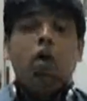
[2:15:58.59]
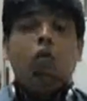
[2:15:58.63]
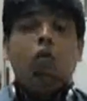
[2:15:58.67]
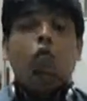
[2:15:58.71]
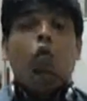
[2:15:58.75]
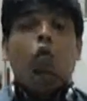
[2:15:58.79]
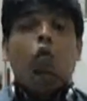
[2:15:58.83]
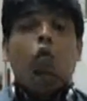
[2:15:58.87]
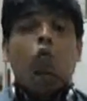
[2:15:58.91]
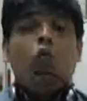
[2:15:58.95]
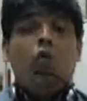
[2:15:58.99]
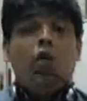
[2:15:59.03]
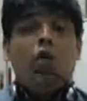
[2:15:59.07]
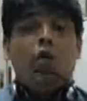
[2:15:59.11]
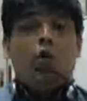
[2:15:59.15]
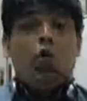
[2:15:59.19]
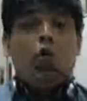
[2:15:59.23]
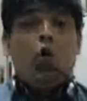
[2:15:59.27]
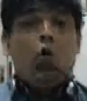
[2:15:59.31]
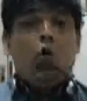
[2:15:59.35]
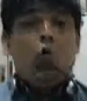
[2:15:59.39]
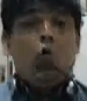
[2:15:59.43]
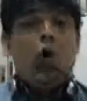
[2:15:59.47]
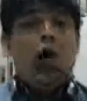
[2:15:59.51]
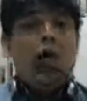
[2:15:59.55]
What went
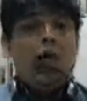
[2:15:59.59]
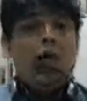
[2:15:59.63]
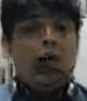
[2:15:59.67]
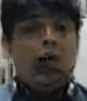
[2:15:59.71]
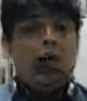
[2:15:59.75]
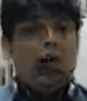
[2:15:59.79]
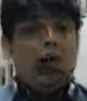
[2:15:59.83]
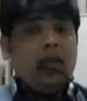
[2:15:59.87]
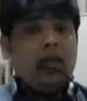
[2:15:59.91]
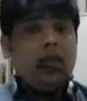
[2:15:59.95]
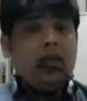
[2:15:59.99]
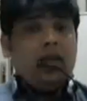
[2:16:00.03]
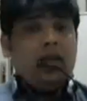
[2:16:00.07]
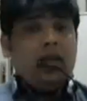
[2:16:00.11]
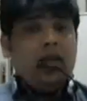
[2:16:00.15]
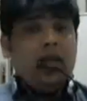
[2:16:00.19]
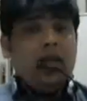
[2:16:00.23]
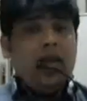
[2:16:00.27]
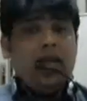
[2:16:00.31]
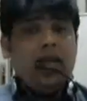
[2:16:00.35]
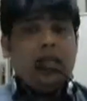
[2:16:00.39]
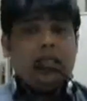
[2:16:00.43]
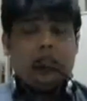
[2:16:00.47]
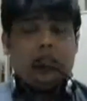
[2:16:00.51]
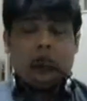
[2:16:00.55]
wrong? Why? Did
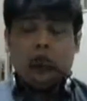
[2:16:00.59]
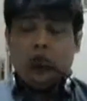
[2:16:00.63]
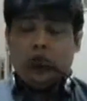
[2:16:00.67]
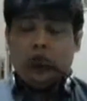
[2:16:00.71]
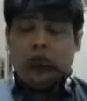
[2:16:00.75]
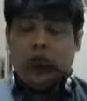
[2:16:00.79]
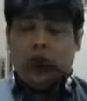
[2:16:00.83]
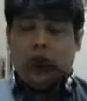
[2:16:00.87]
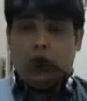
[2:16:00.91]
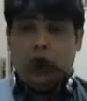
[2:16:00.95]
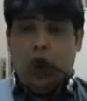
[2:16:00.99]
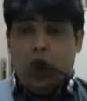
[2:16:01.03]
I choose the